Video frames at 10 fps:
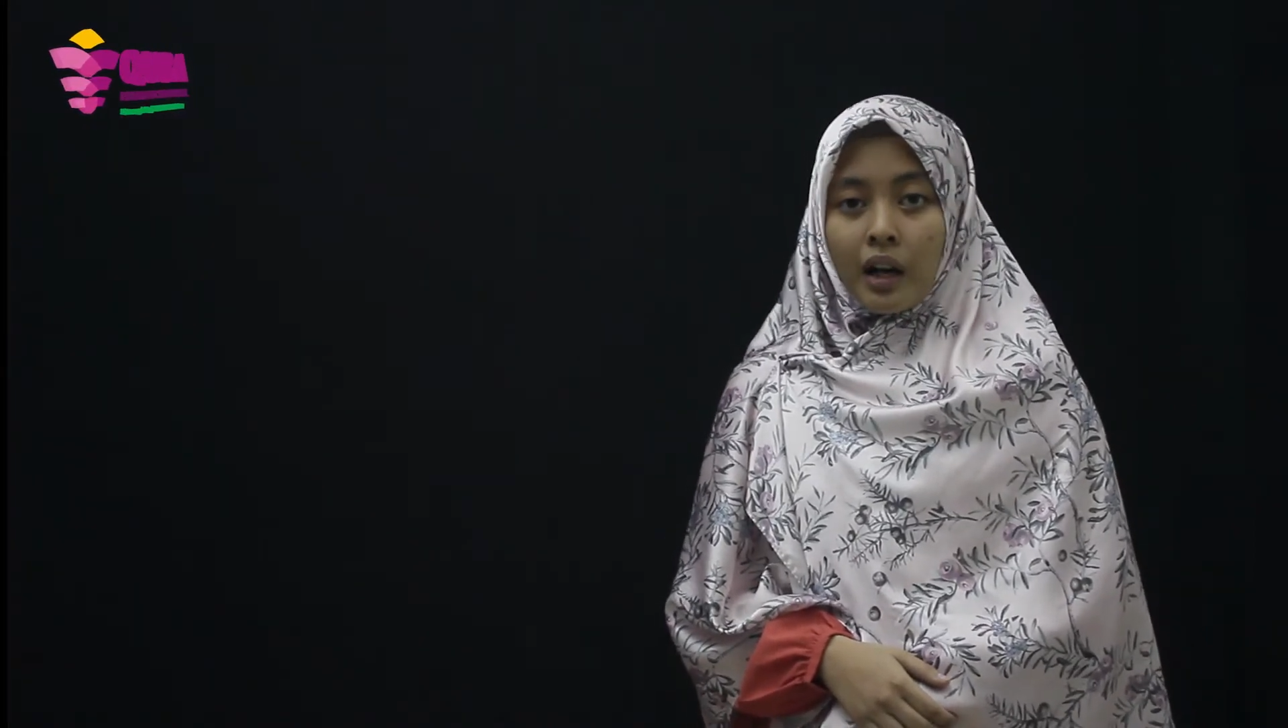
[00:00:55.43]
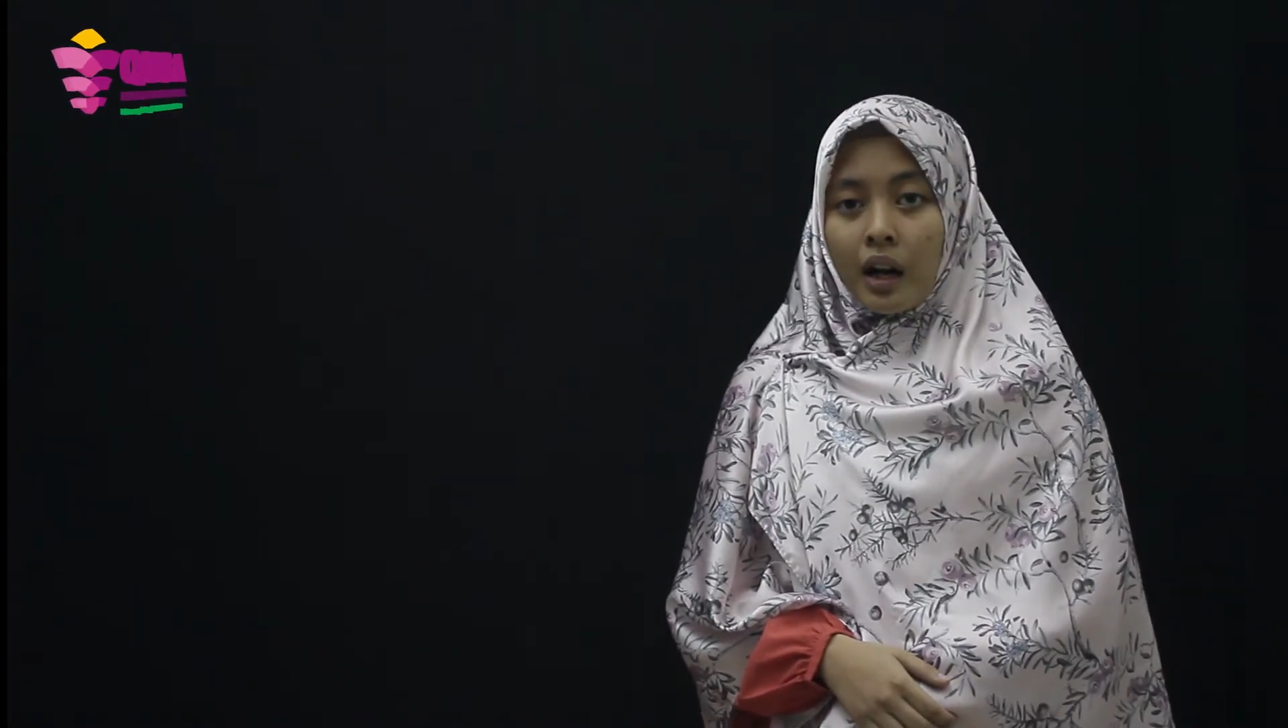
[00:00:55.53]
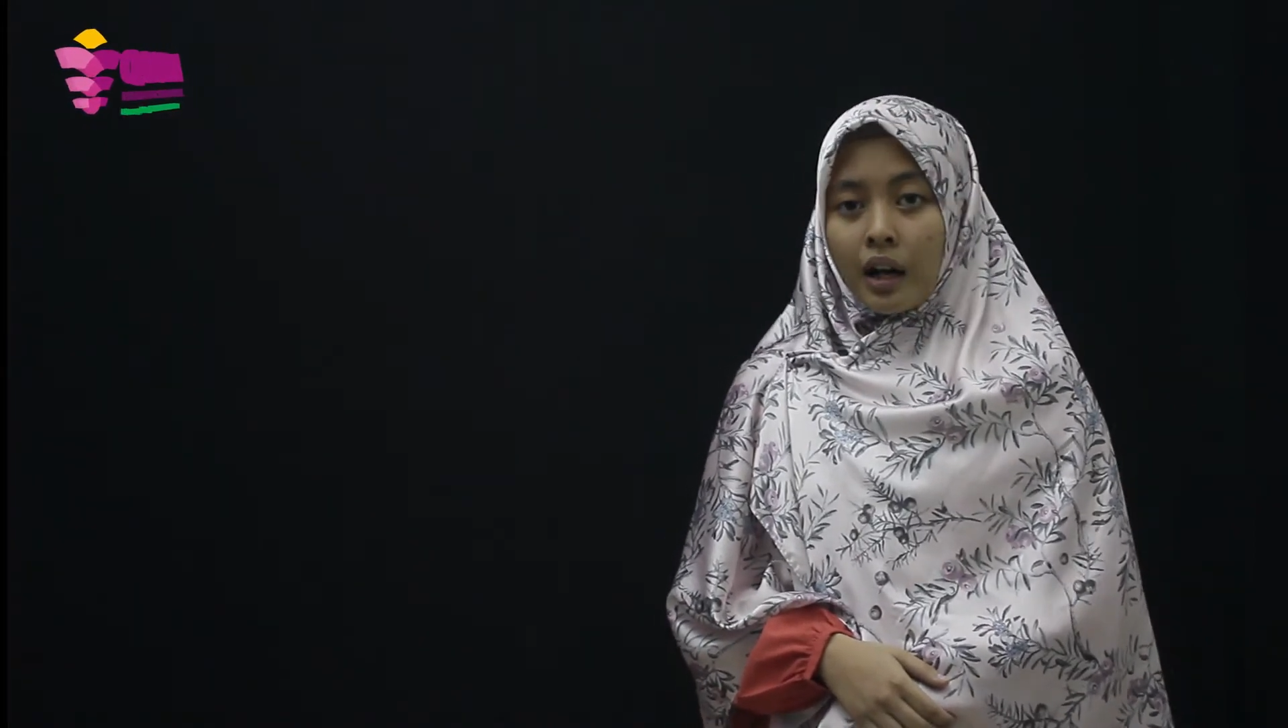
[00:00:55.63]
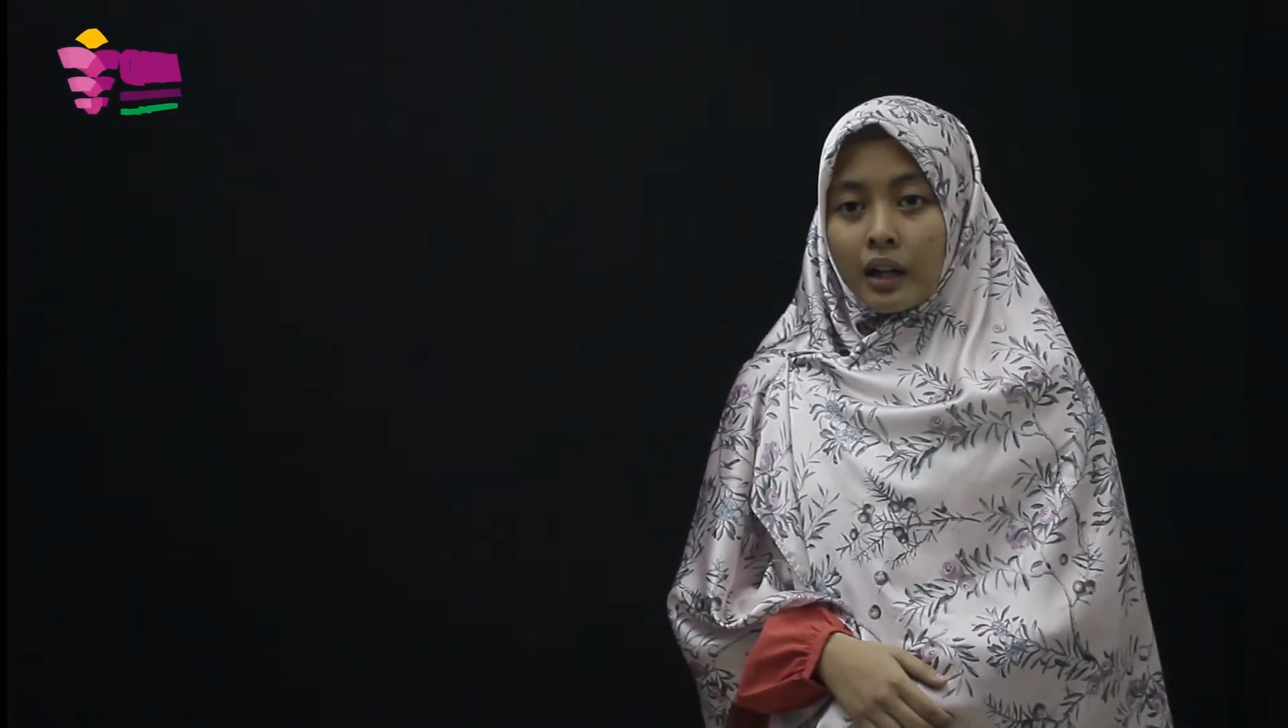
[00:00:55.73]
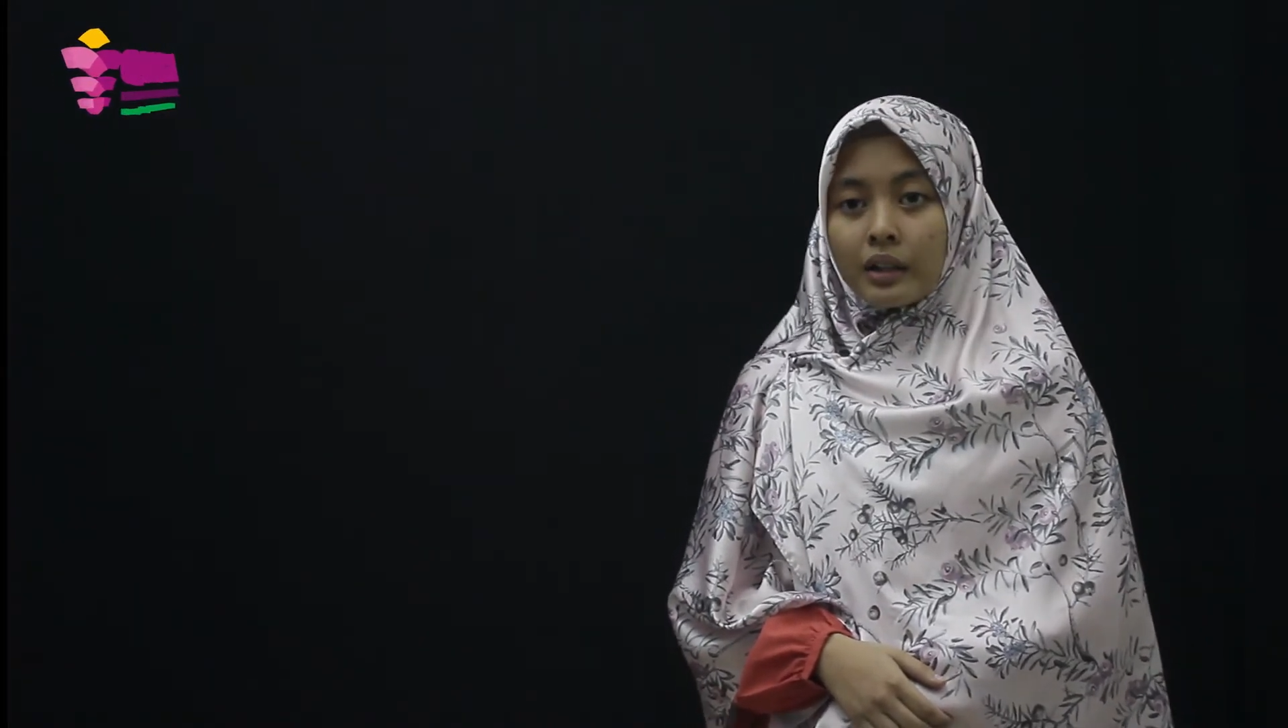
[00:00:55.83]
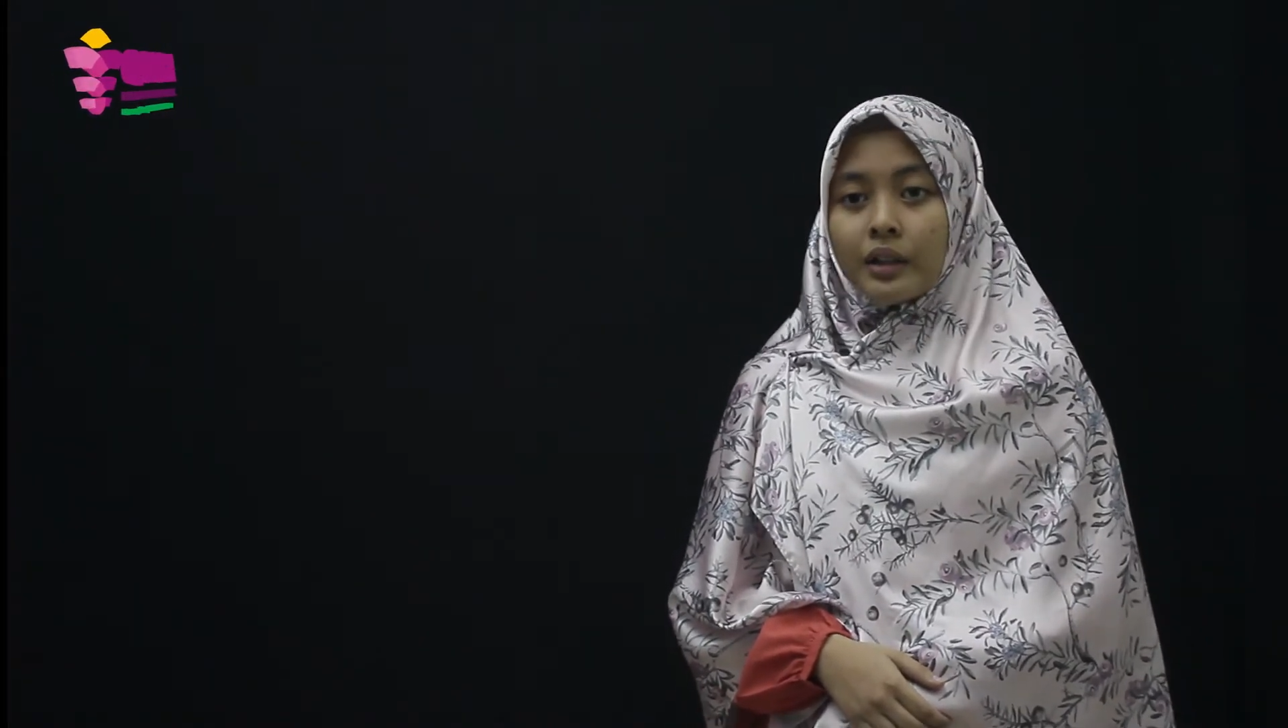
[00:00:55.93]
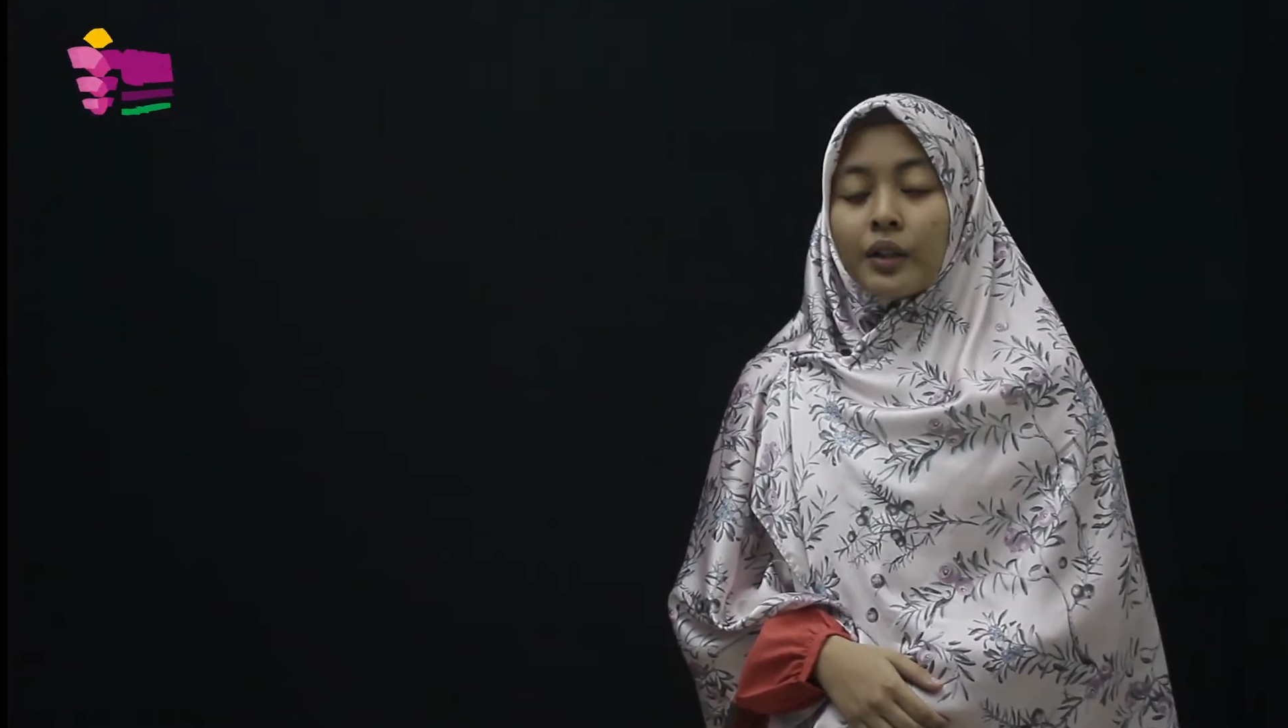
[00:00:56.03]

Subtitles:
are: